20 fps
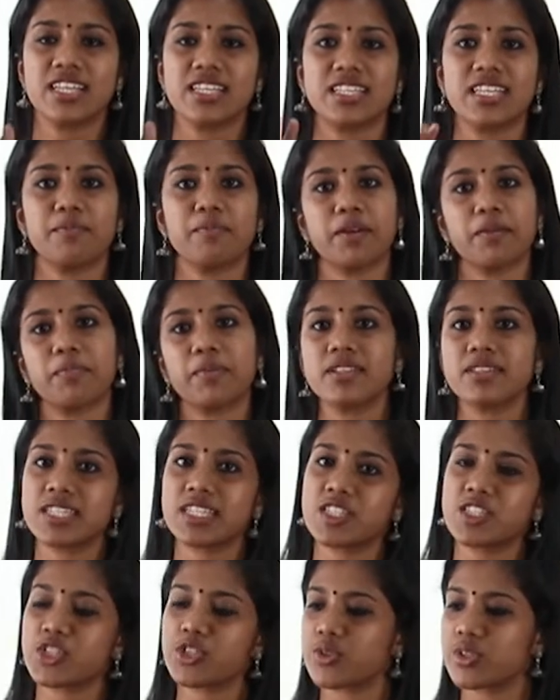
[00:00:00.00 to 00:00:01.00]
see people,
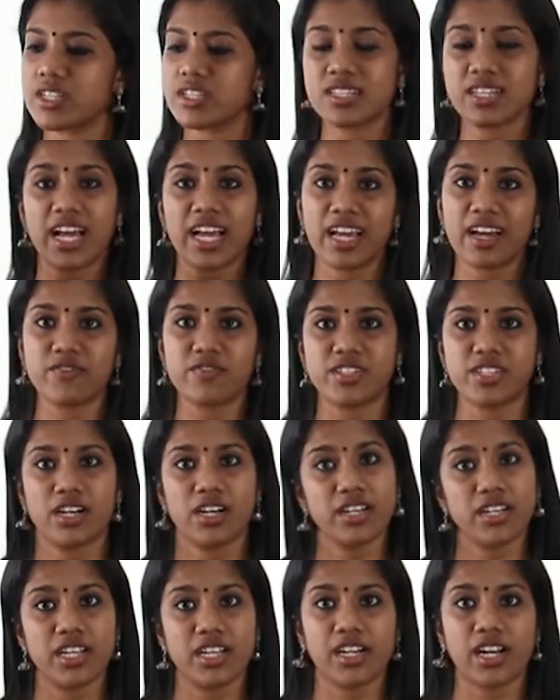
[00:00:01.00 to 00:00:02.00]
see students, I have
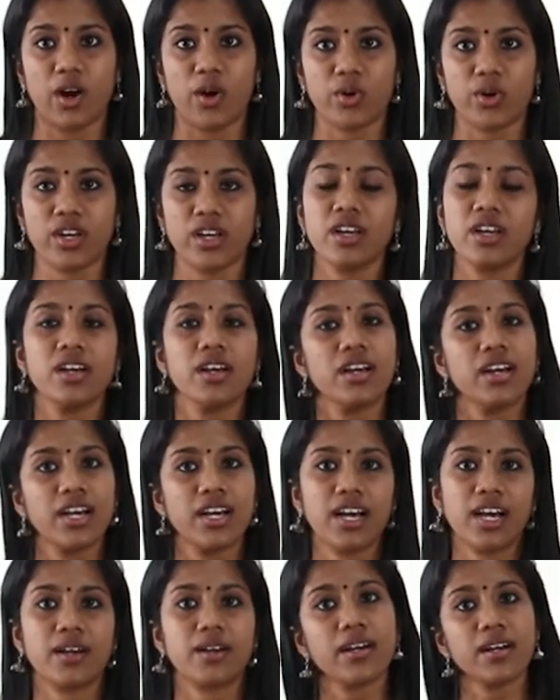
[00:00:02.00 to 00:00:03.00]
turned around.
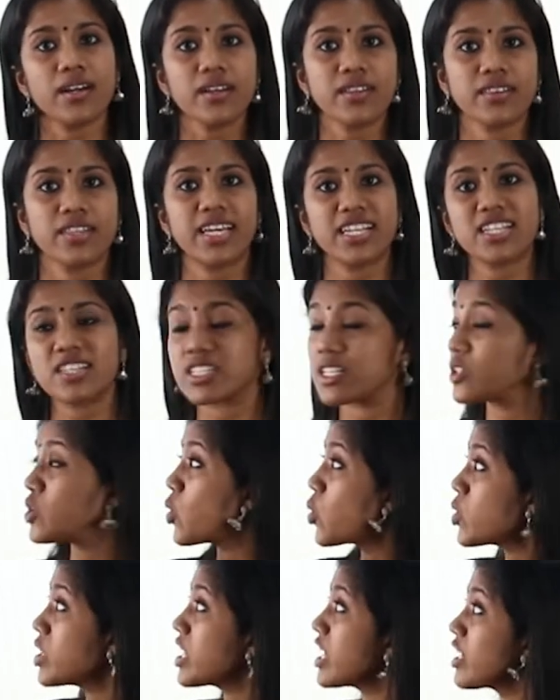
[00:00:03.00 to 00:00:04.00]
Huh? There is
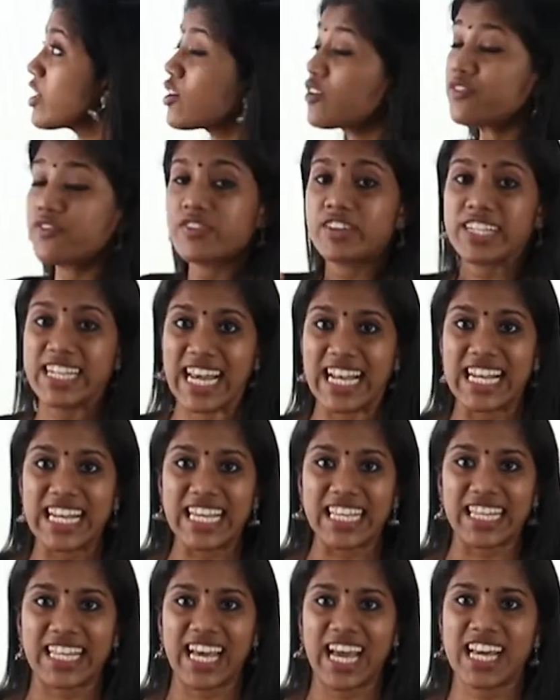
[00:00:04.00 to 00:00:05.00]
no need of
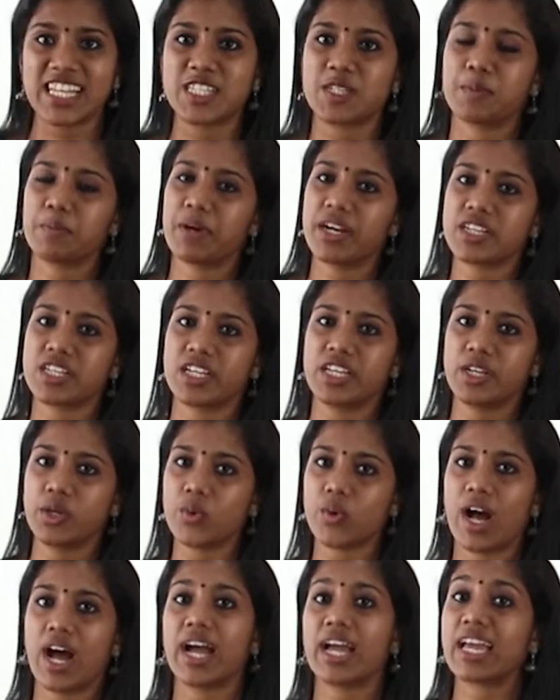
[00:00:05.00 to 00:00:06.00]
telling that, but
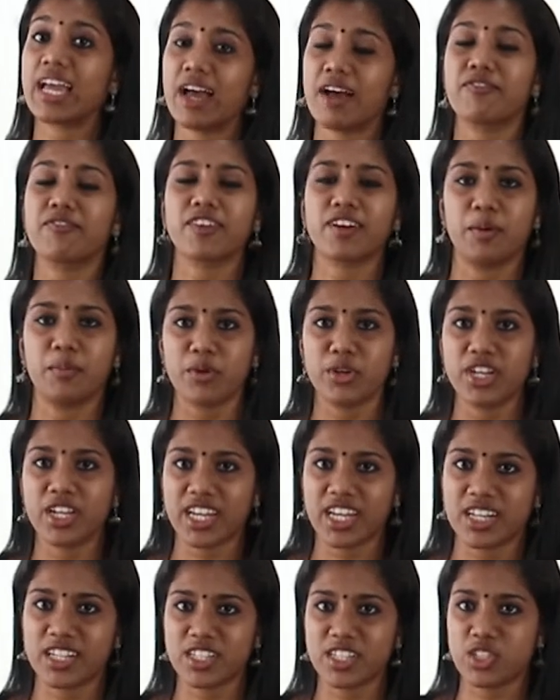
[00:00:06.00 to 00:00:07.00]
you, I have
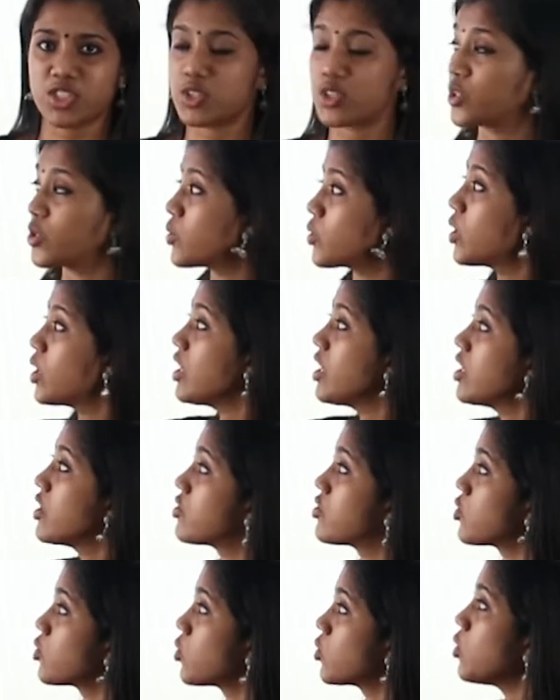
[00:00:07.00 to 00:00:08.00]
communicated to you
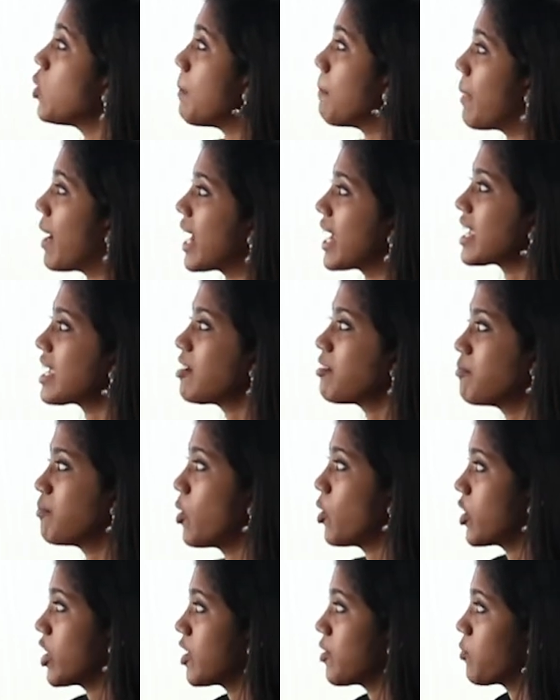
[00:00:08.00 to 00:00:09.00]
through my
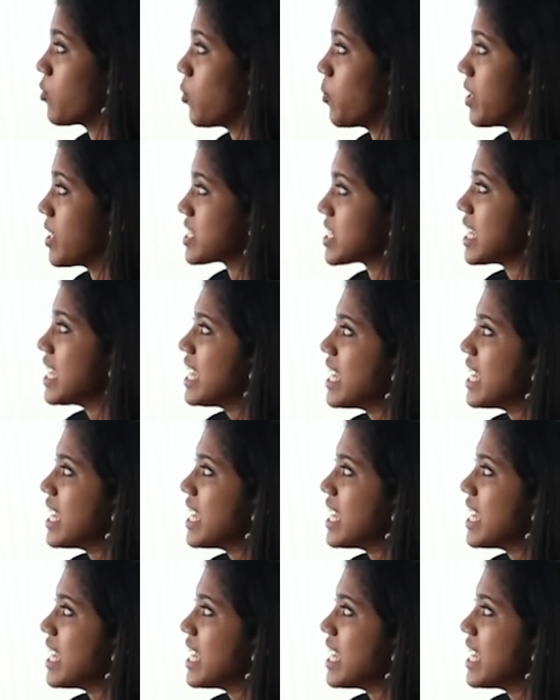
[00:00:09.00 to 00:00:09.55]
body movement.